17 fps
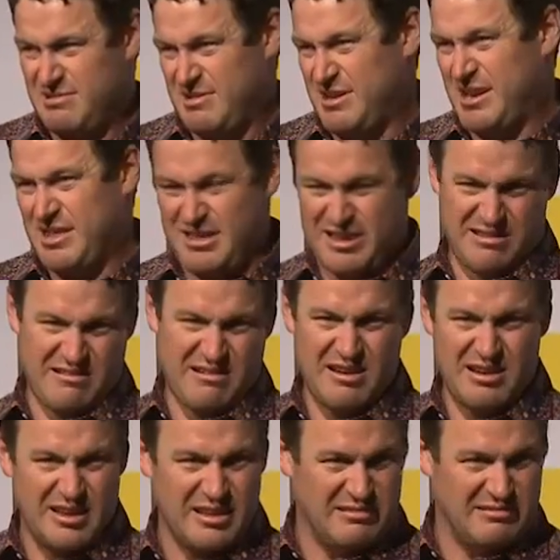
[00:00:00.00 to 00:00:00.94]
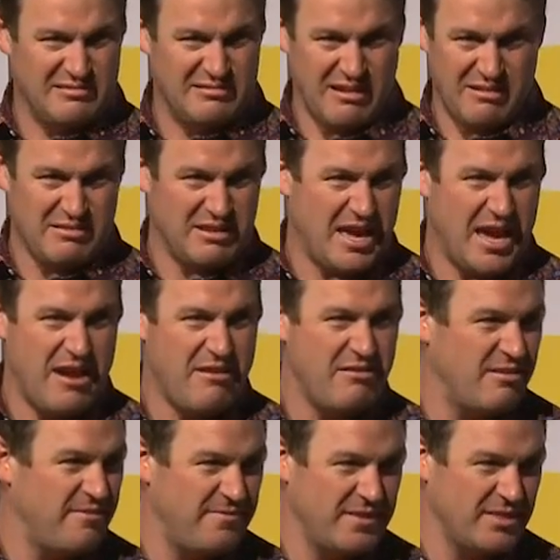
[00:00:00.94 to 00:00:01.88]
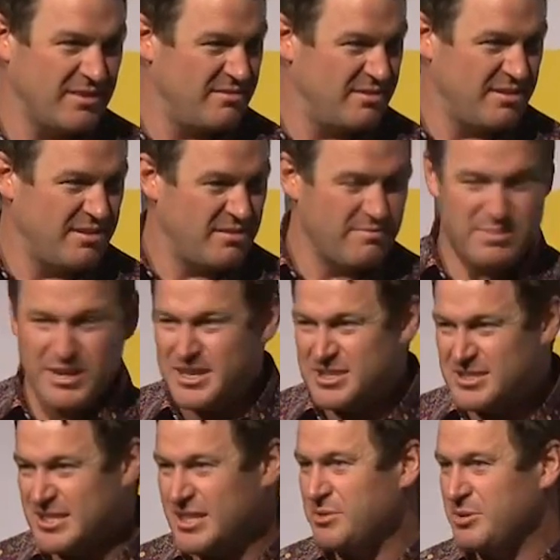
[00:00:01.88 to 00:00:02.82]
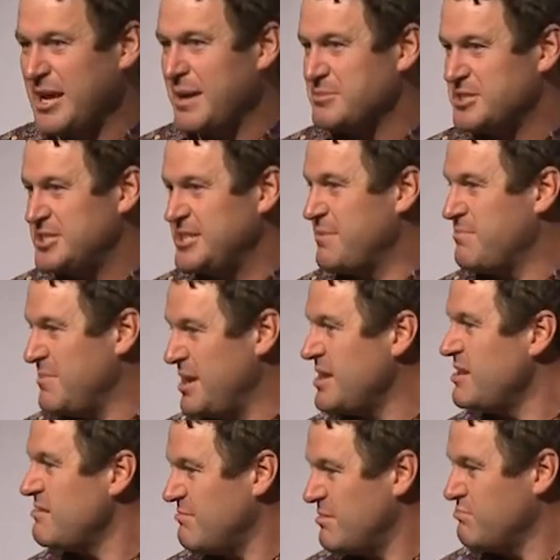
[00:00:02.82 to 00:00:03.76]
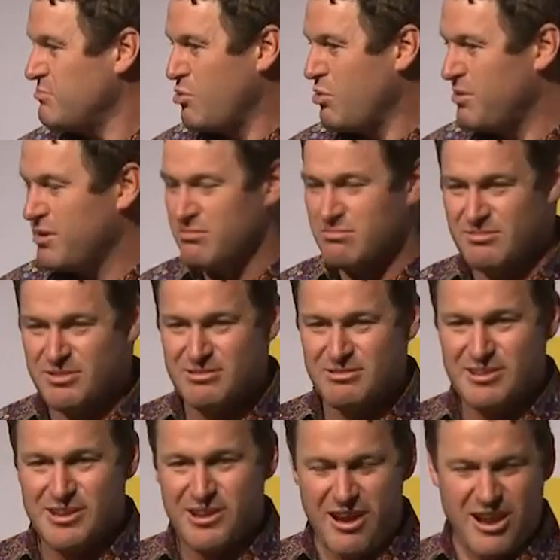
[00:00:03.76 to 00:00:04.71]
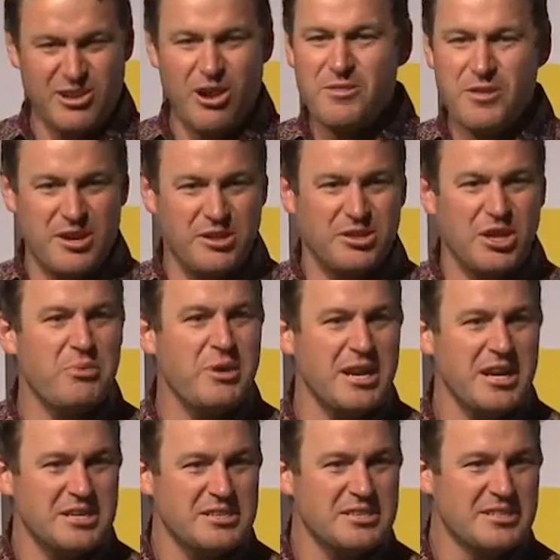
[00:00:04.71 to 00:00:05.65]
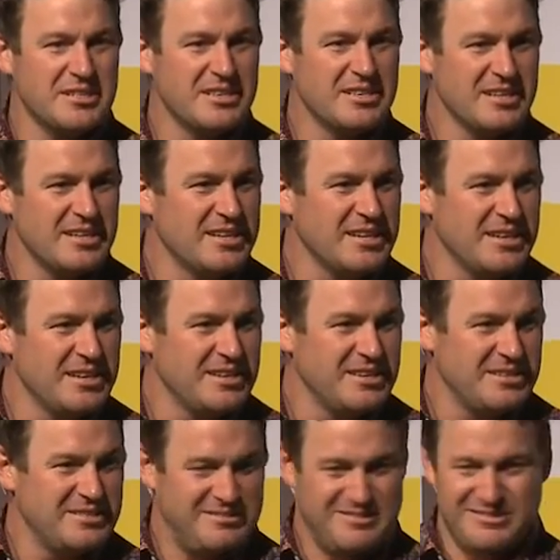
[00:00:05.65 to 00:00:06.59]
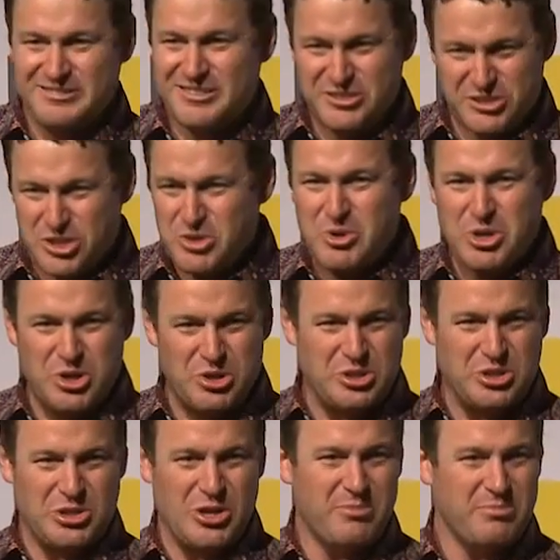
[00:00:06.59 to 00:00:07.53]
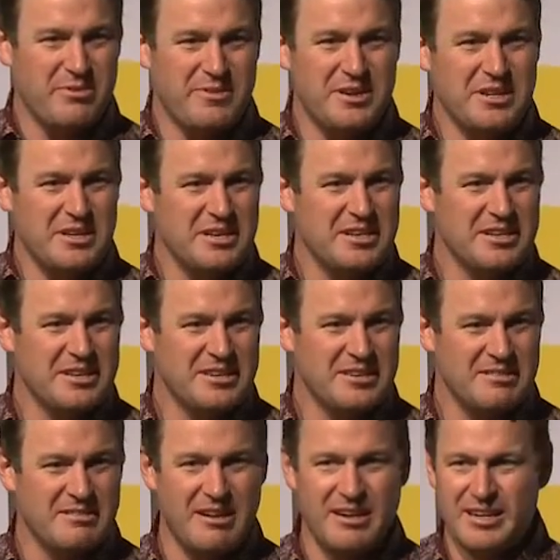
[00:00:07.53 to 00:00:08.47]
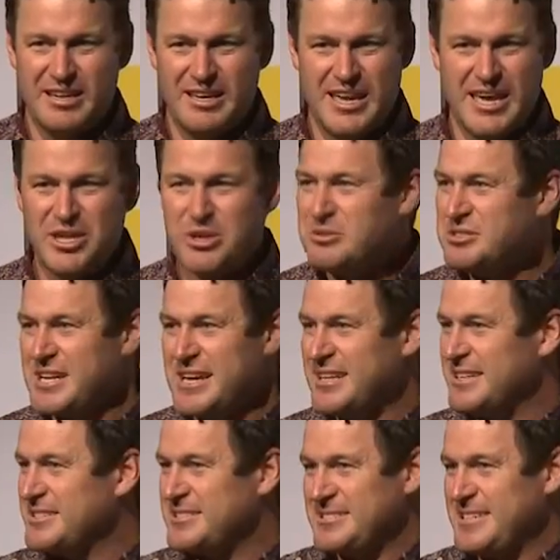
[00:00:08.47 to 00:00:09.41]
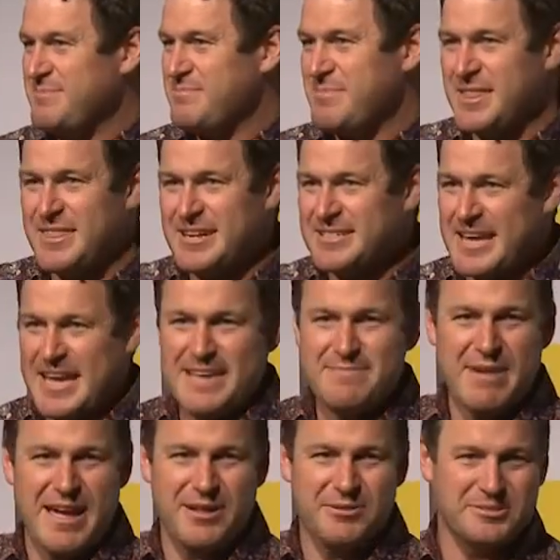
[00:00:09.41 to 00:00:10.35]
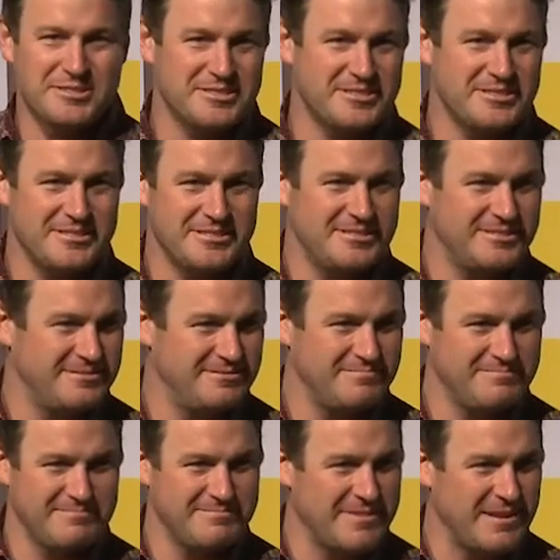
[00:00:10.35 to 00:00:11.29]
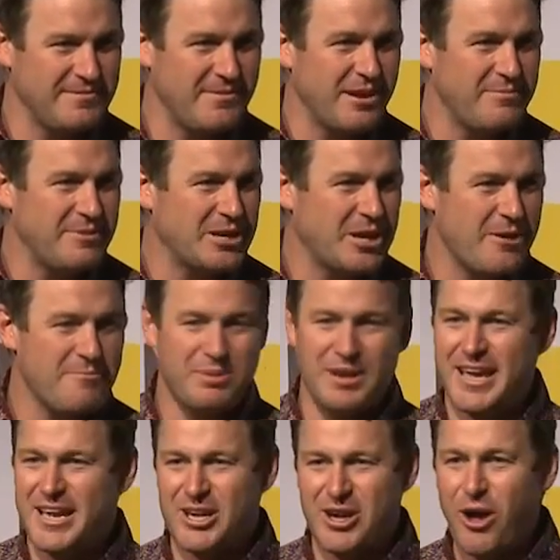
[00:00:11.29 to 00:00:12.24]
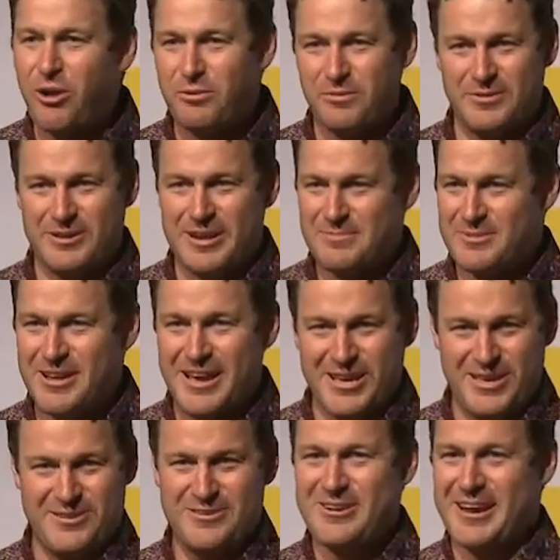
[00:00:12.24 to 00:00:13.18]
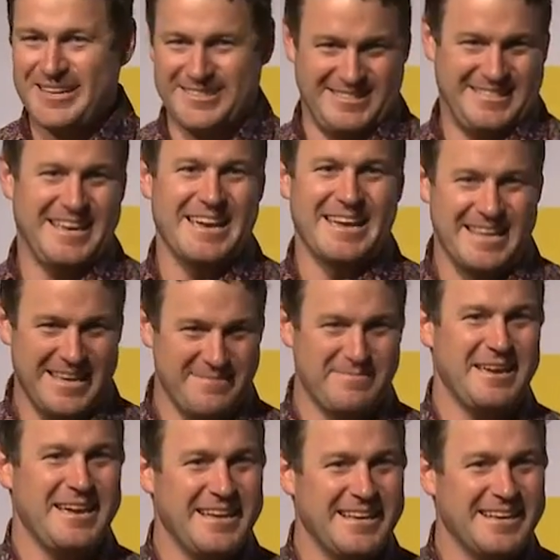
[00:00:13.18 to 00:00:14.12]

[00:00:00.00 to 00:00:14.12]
And they kind of don't care. And I think that the biggest thing that would upset me more than, I know that you're doing it, just do a good job of it. Right? In New Zealand, send me these emails inviting me to go and play golf. And I'm like, are you guys kidding me?